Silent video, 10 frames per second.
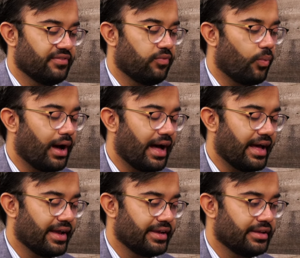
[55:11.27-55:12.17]
of
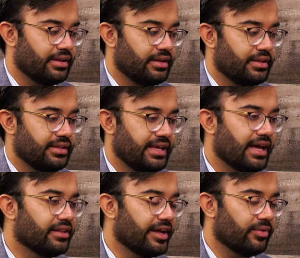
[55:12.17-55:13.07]
why the
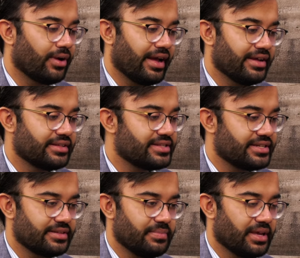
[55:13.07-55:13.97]
LA riots
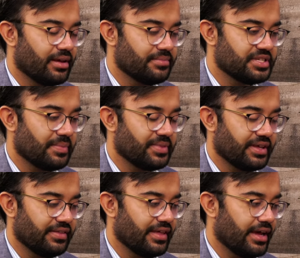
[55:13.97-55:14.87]
didn't become
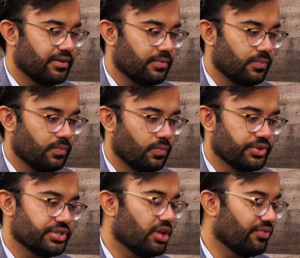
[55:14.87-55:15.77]
something that
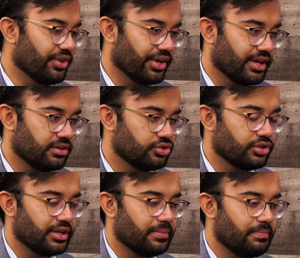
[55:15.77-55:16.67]
was all over the
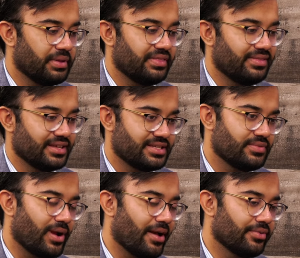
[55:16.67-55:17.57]
country, but
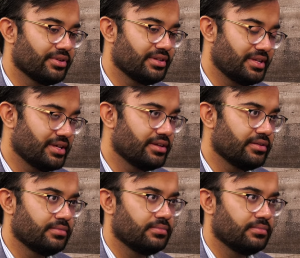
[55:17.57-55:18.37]
this round did?